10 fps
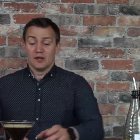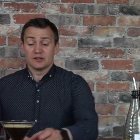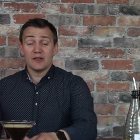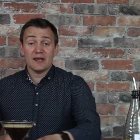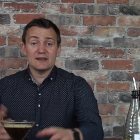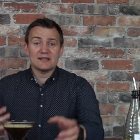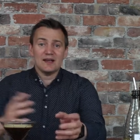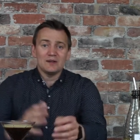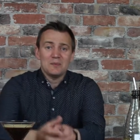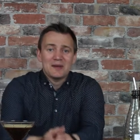So that is
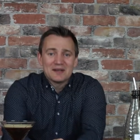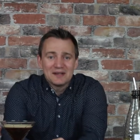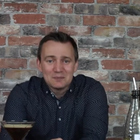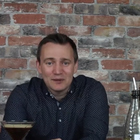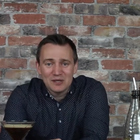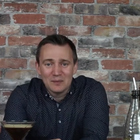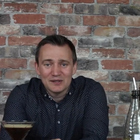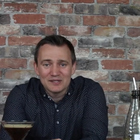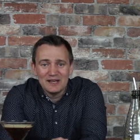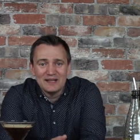how you make an espresso
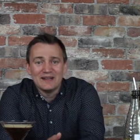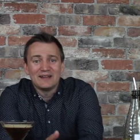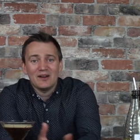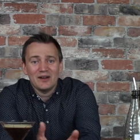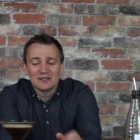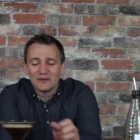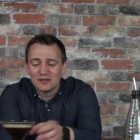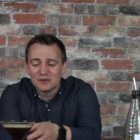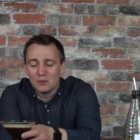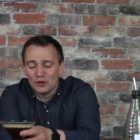martini. Guys,
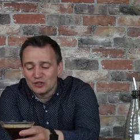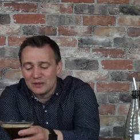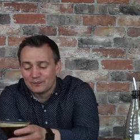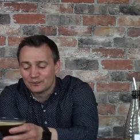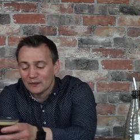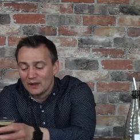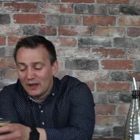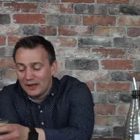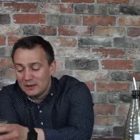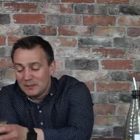thanks for watching.
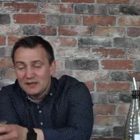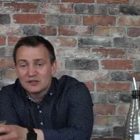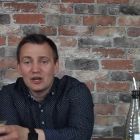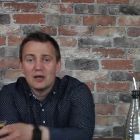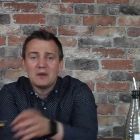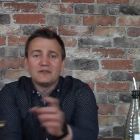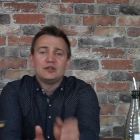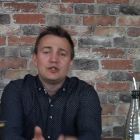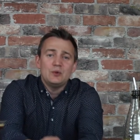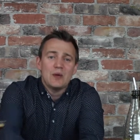In the meantime, if
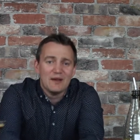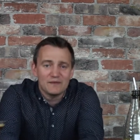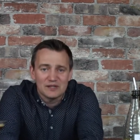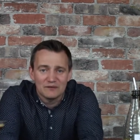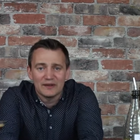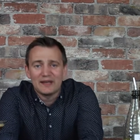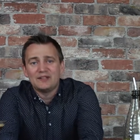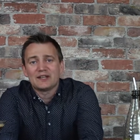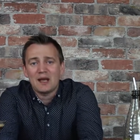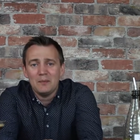you do have something
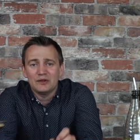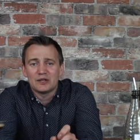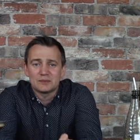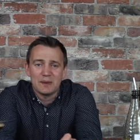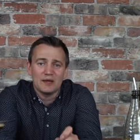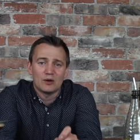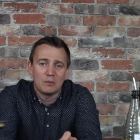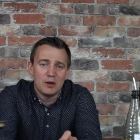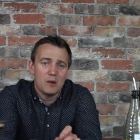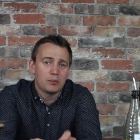in your cupboard that's pink
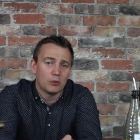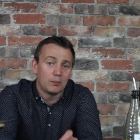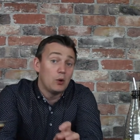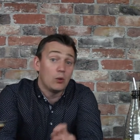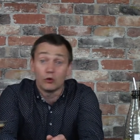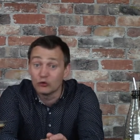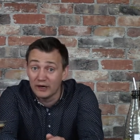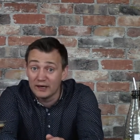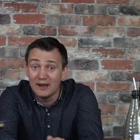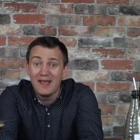or purple or blue or
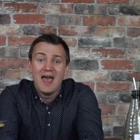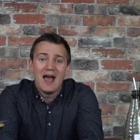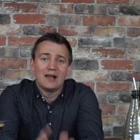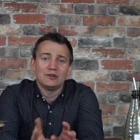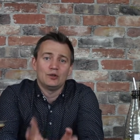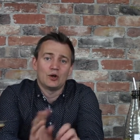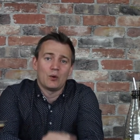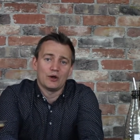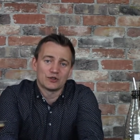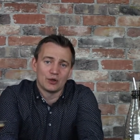green and you're not
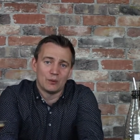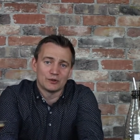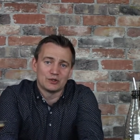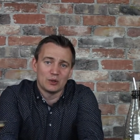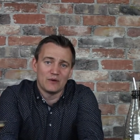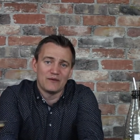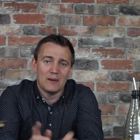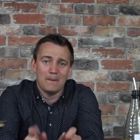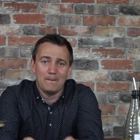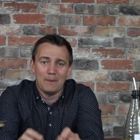quite sure what to do with
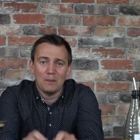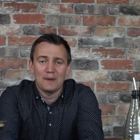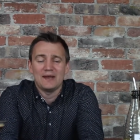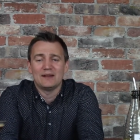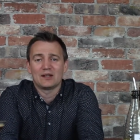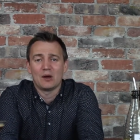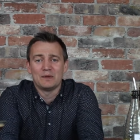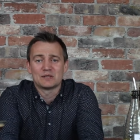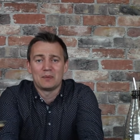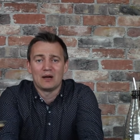it, pop it in the
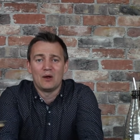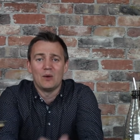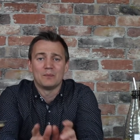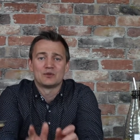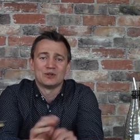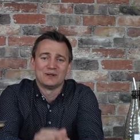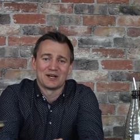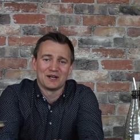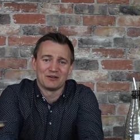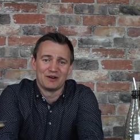comments below. I'm sure I
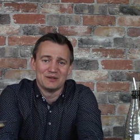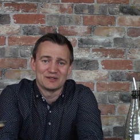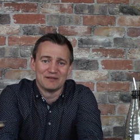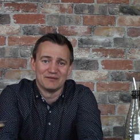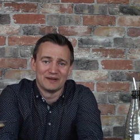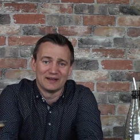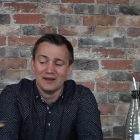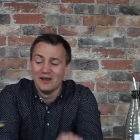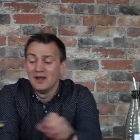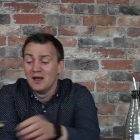can create you something.
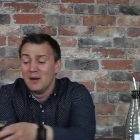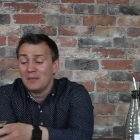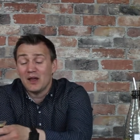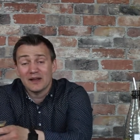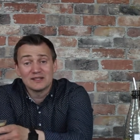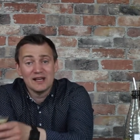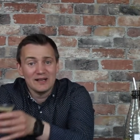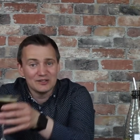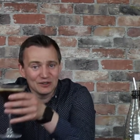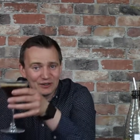But like I
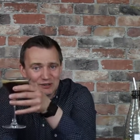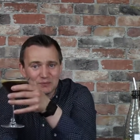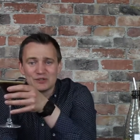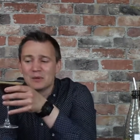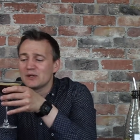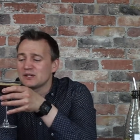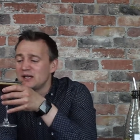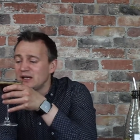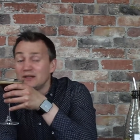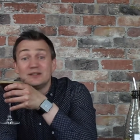said, enjoy your espresso
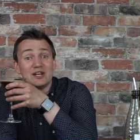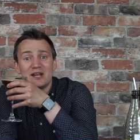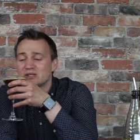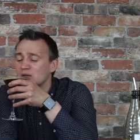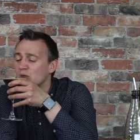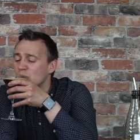martini. Cheers.